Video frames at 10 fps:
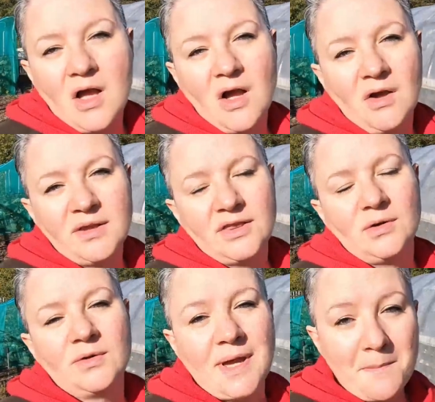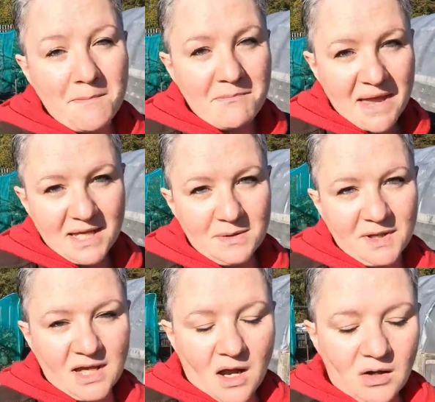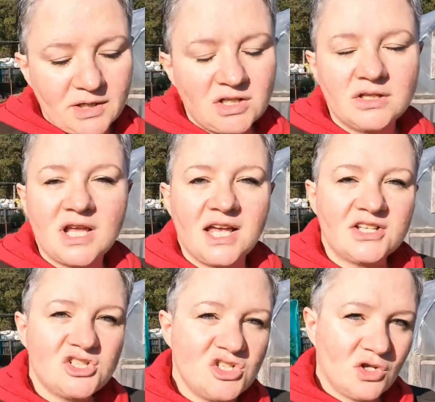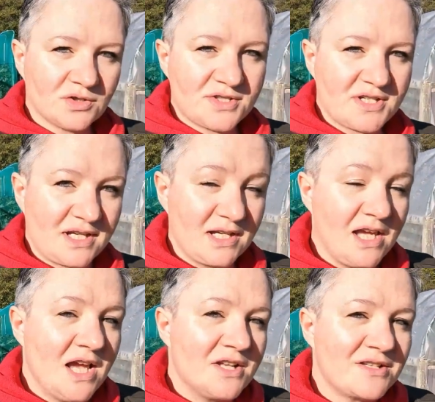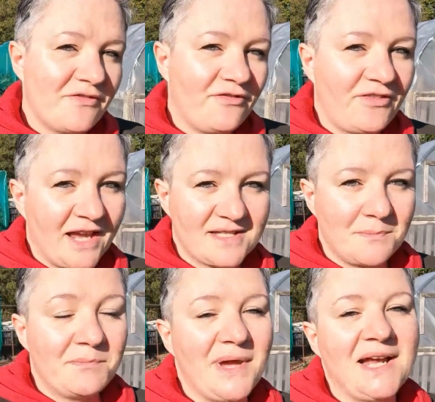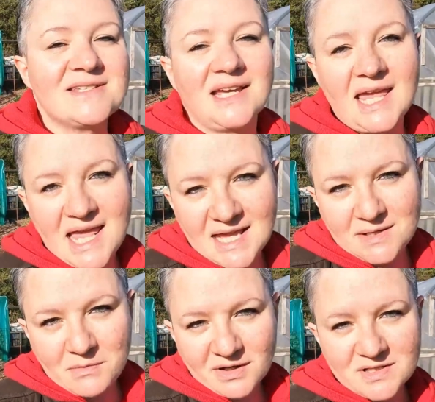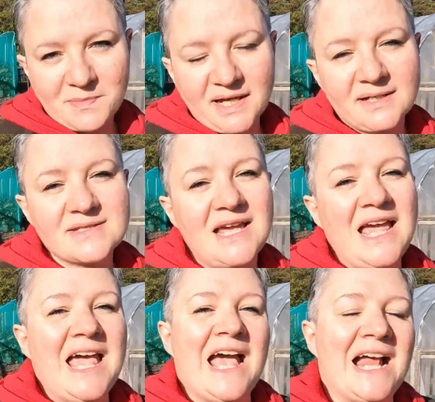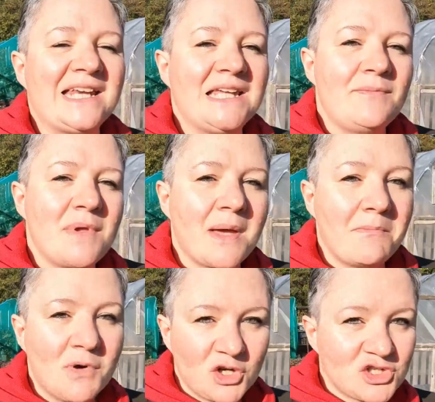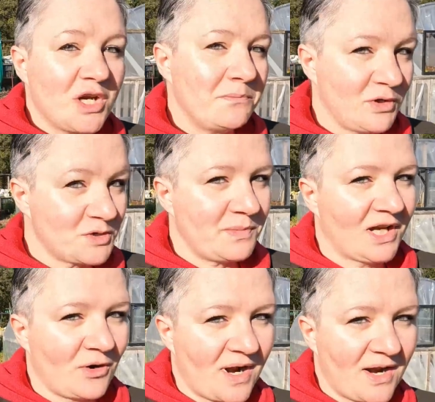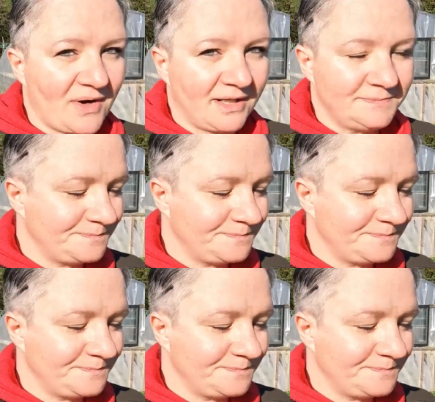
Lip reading: I thought that maybe I could adjust it to fit better in my space and give me a much bigger area.